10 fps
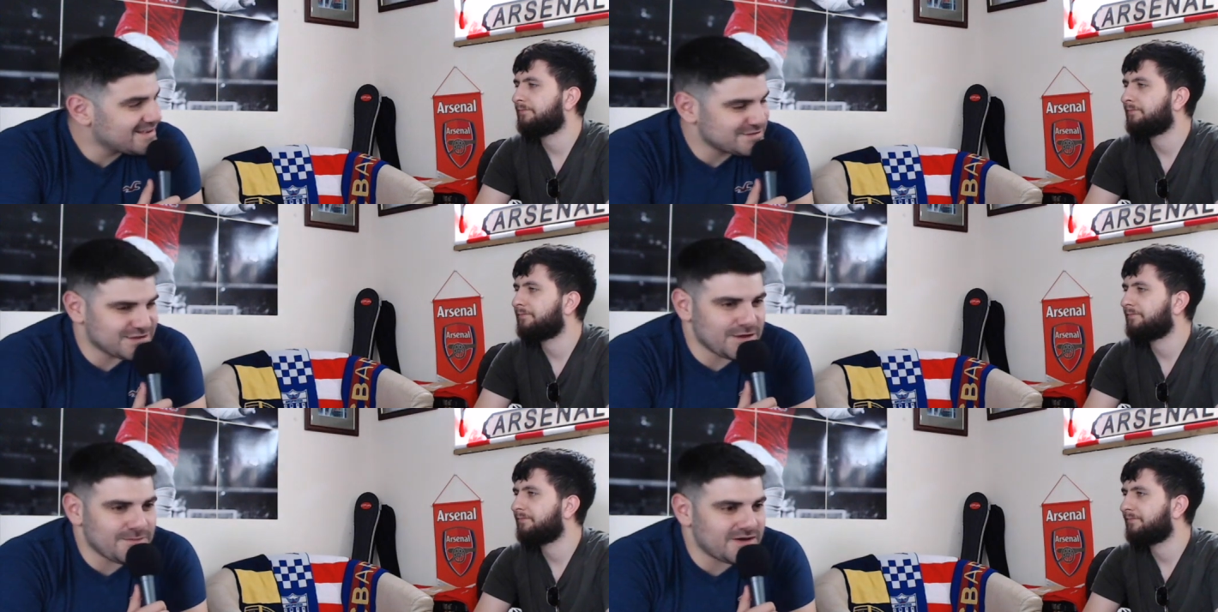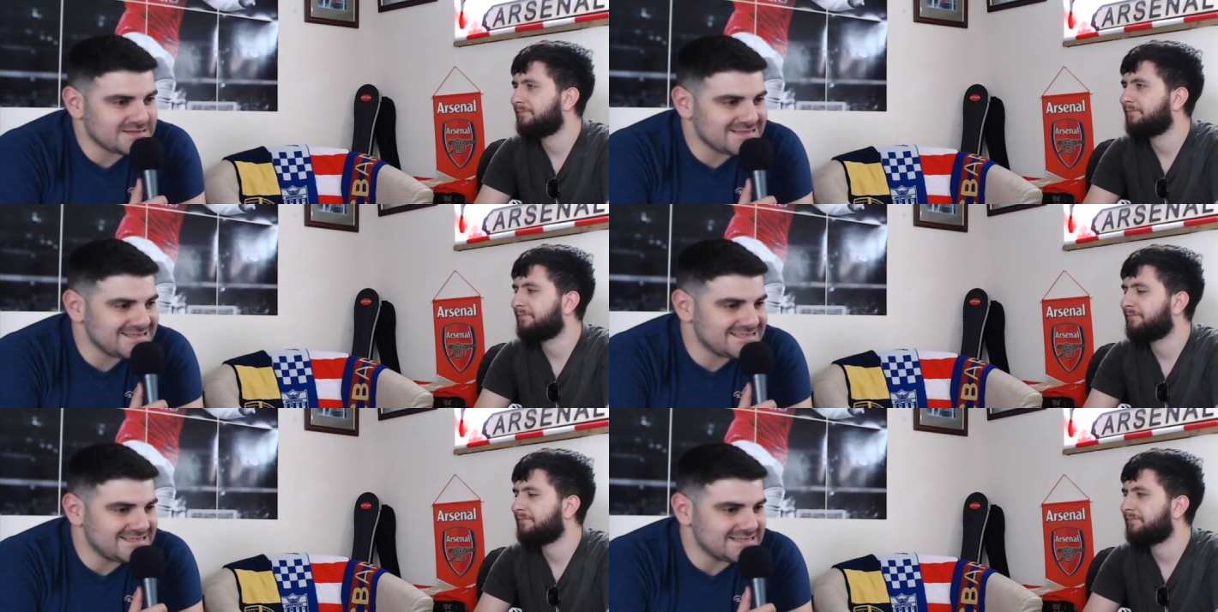Speaker 1: certain parts of this
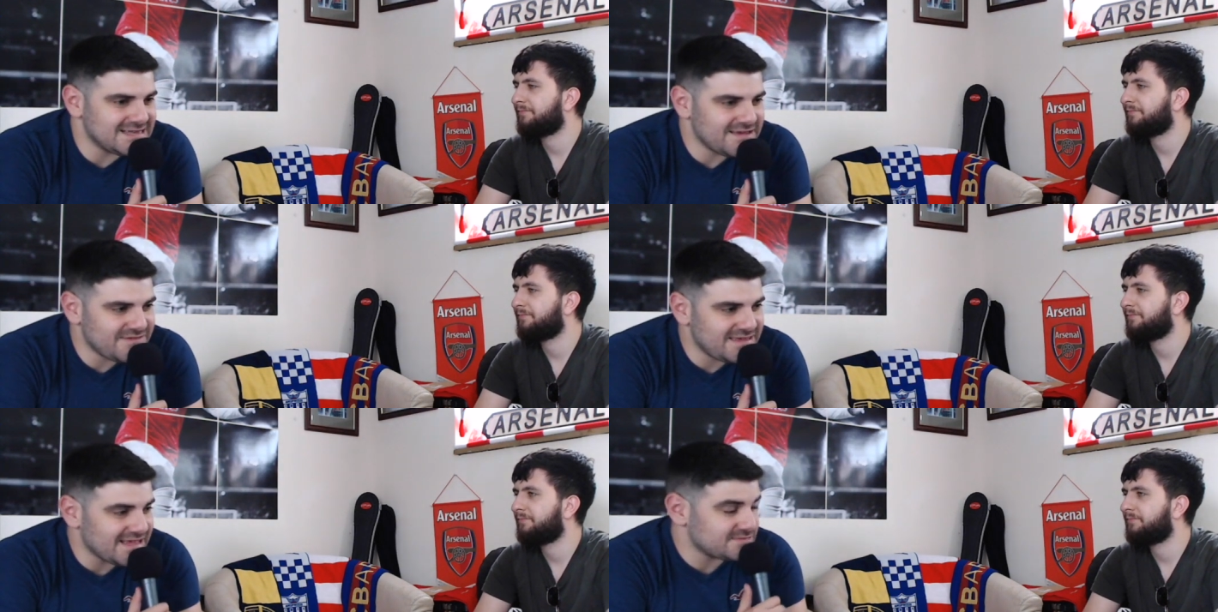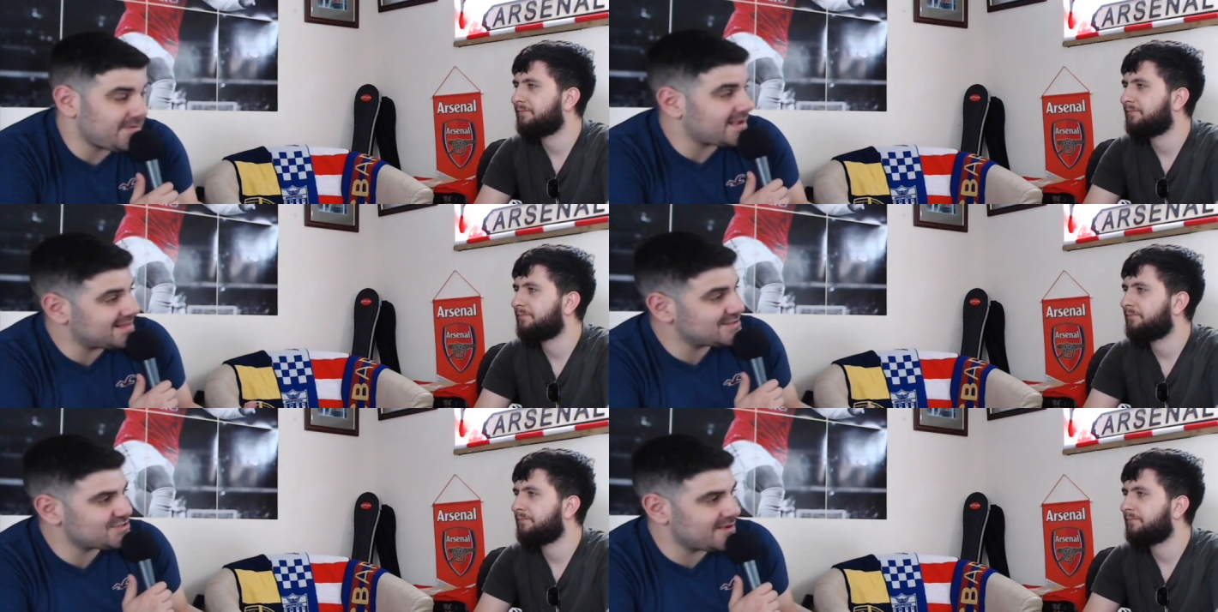season, if he gets back in
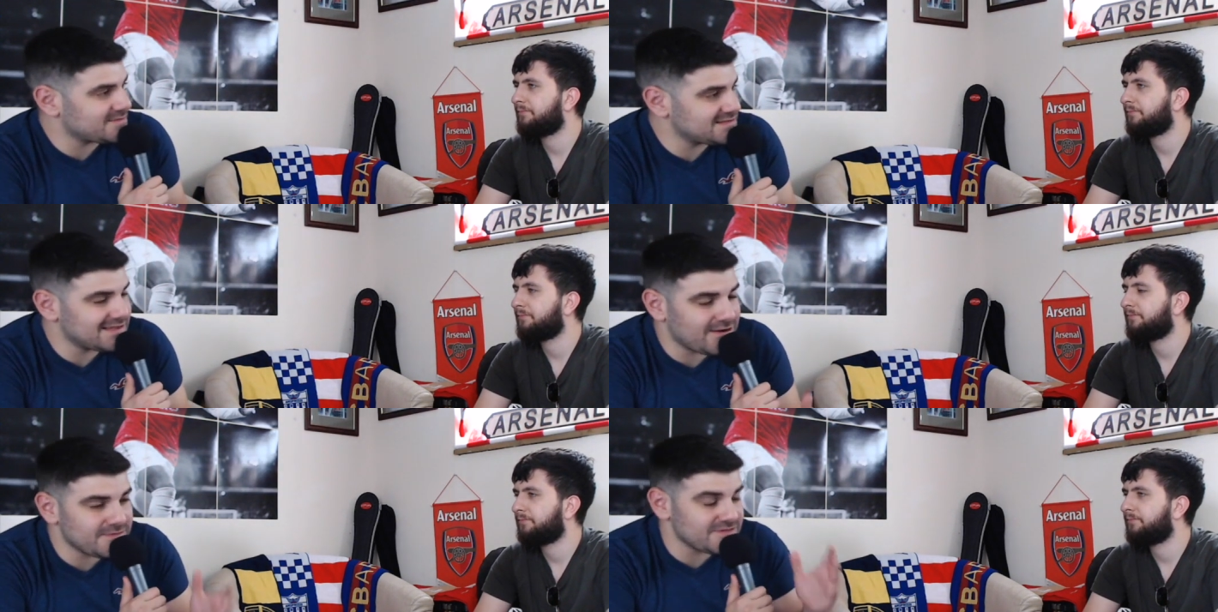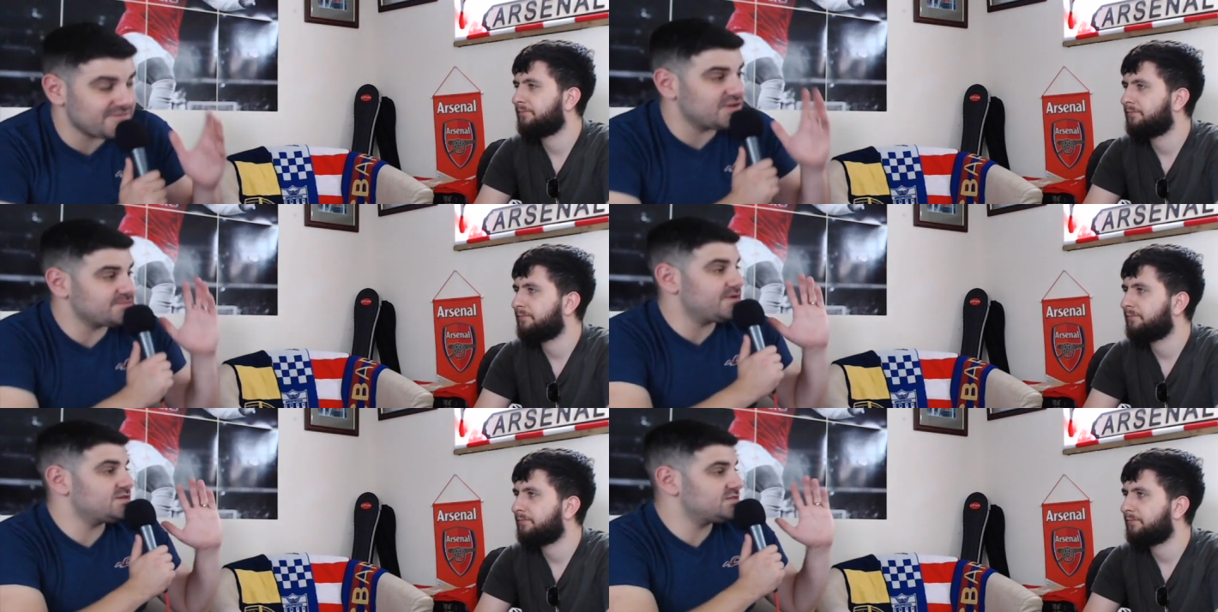the Champions League, I'll be the first
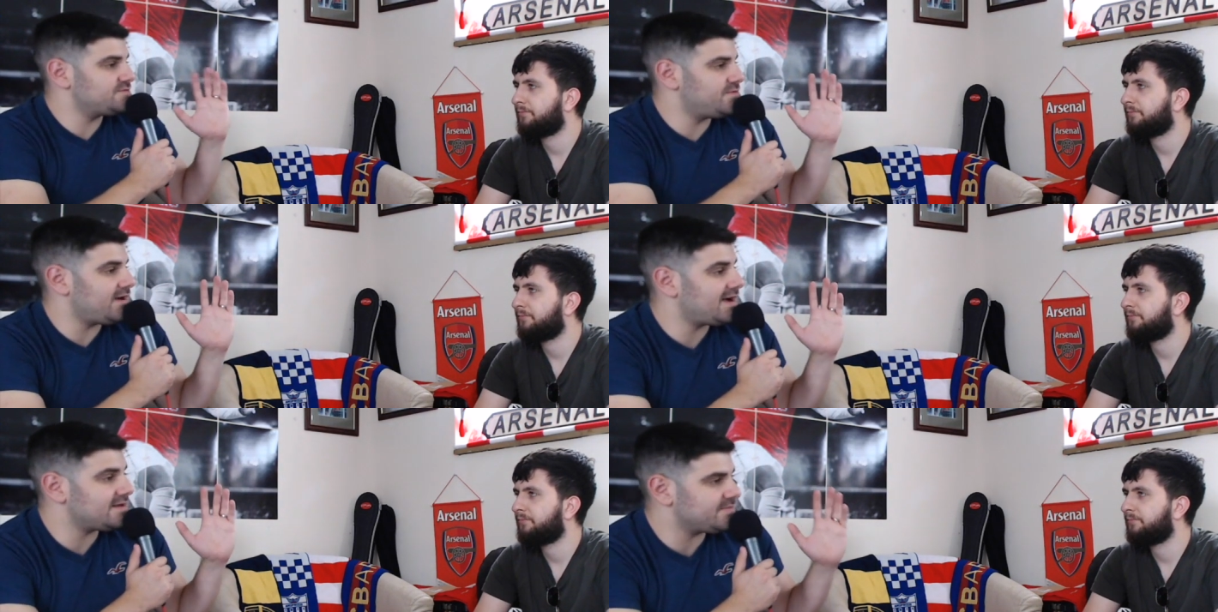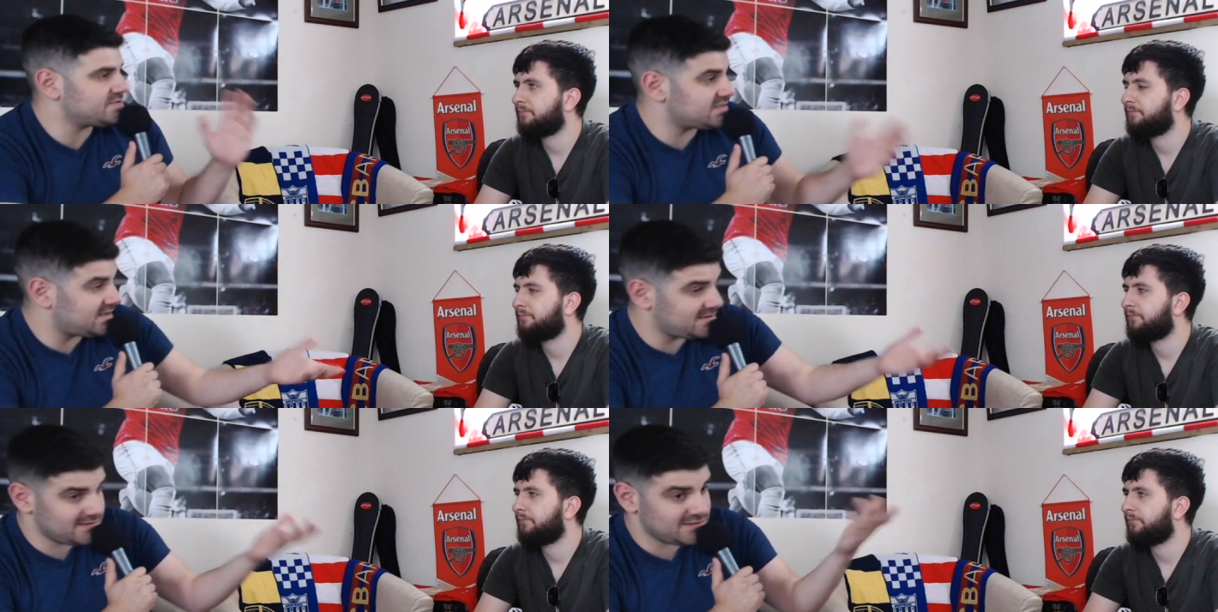person to put my hand up and
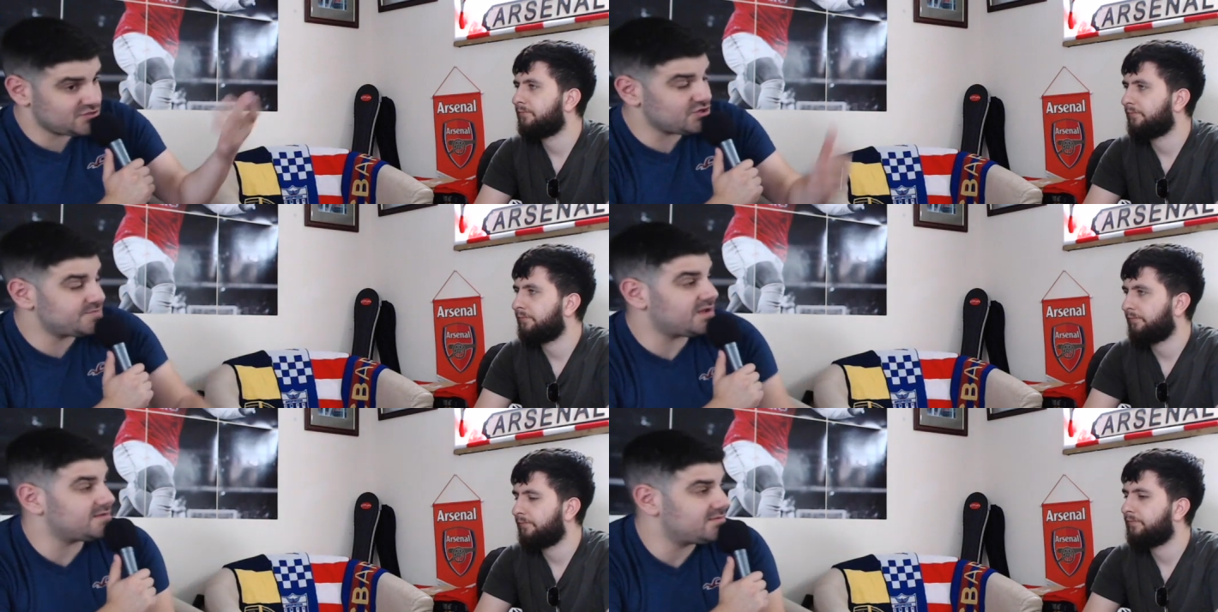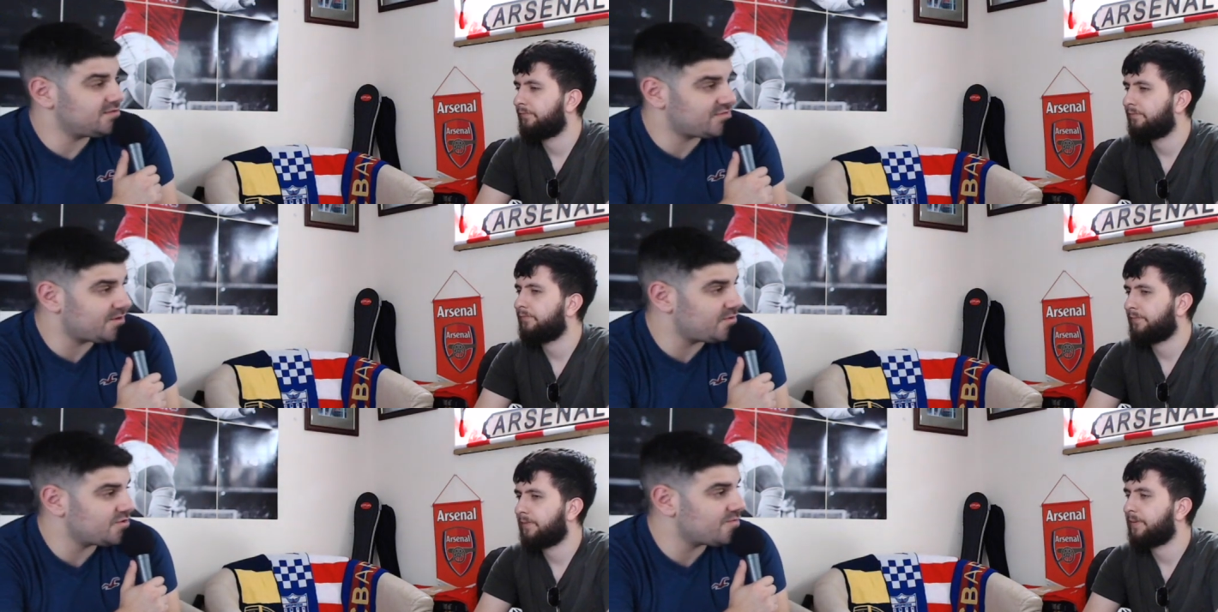say, job done. You've done
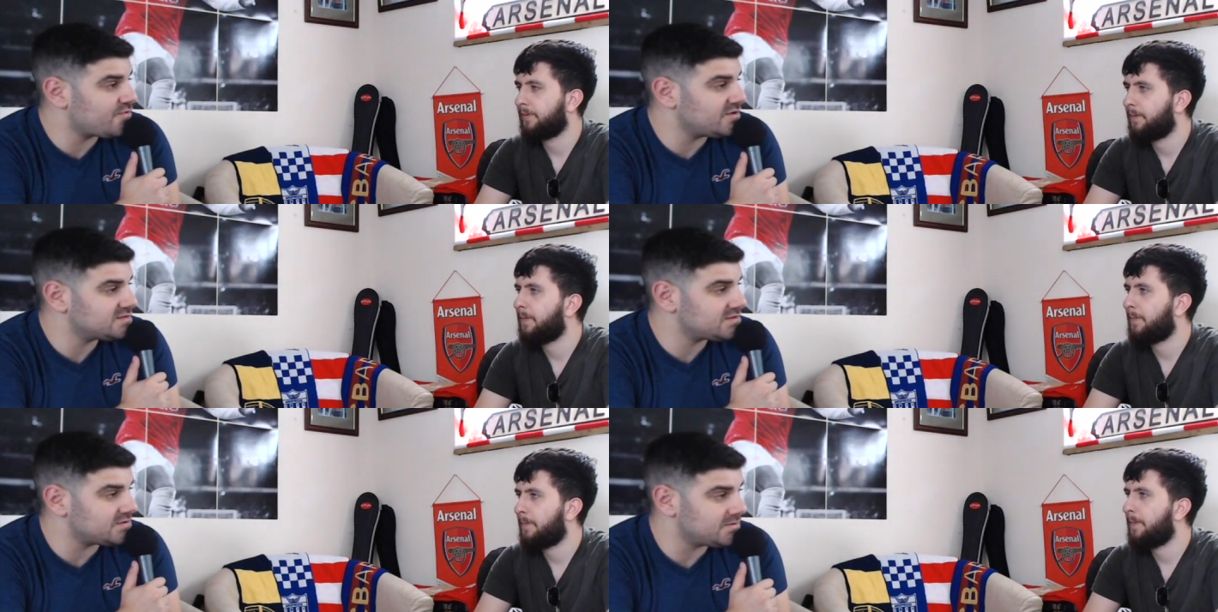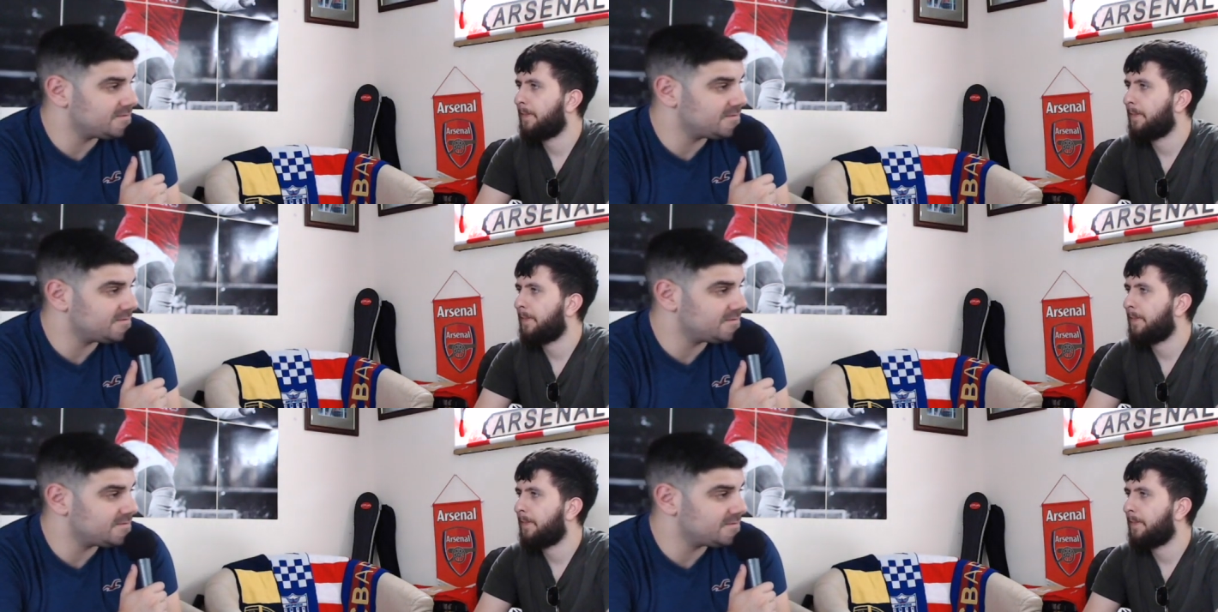what you were brought in to do.